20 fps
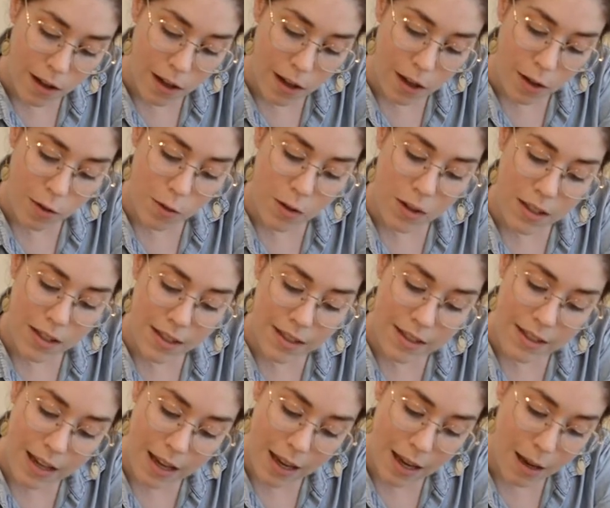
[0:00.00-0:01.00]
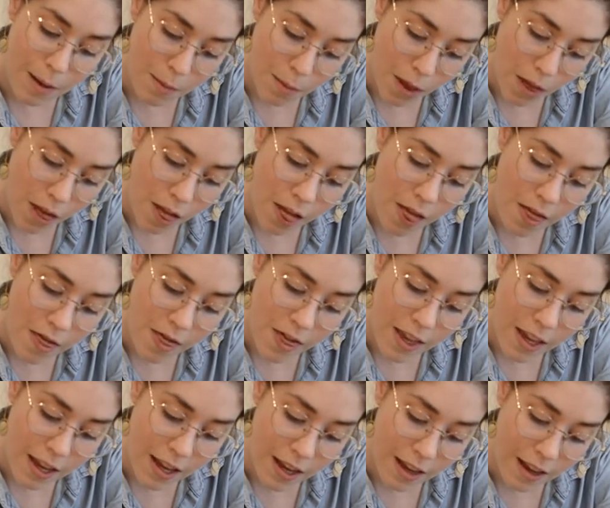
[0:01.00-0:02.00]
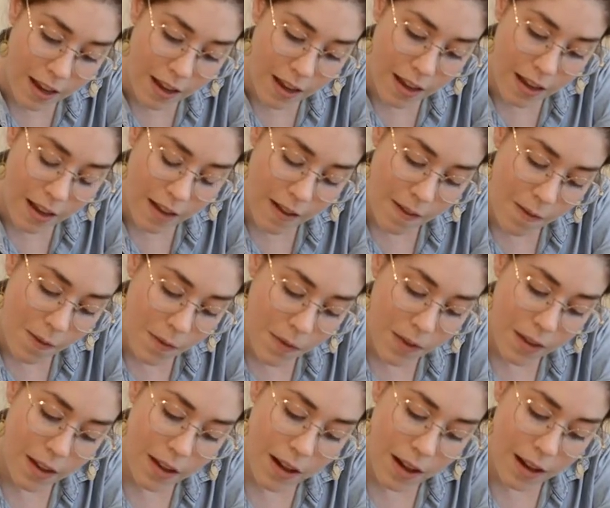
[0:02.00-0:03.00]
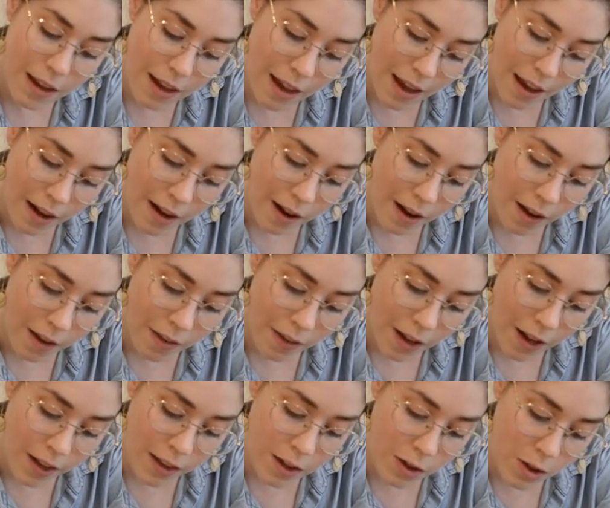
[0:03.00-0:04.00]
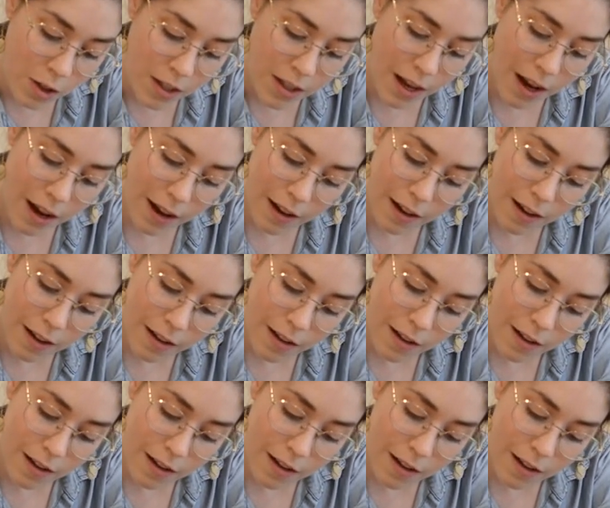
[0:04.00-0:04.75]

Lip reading: you do the same thing again on the other side.